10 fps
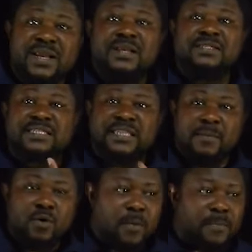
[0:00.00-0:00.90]
the same
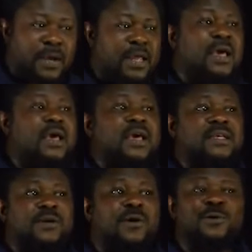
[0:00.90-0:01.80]
company
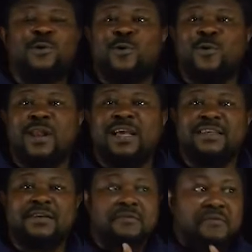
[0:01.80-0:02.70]
is also known as
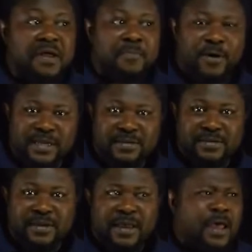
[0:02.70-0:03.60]
reboarding.
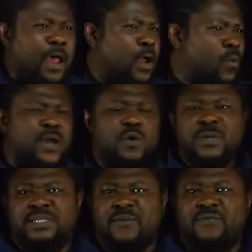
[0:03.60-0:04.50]
And why do we
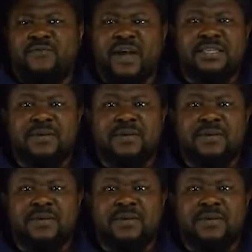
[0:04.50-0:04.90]
say effective